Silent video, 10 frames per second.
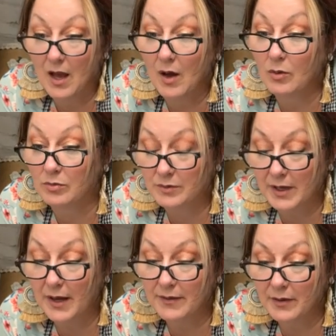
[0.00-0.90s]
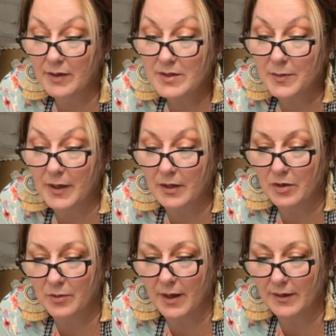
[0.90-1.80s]
Oh, yeah, there is a peanut.
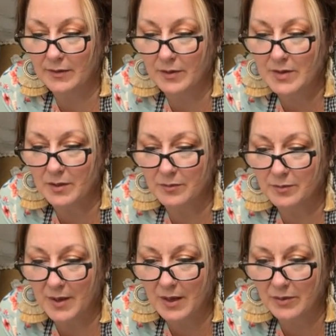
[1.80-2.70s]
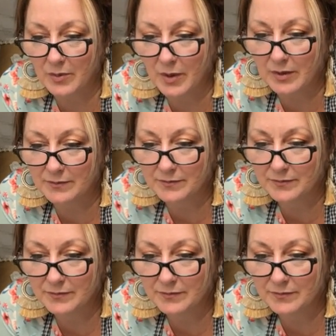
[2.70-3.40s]
You're right. There is a powdered one.